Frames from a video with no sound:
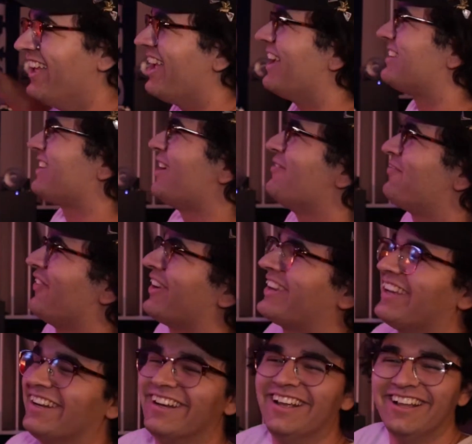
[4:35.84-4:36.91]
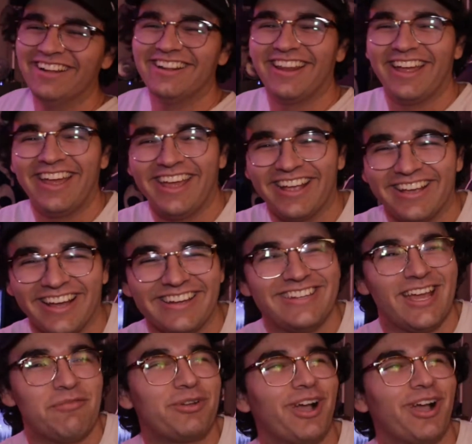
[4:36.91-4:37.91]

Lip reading: as I'm fucking like goddamn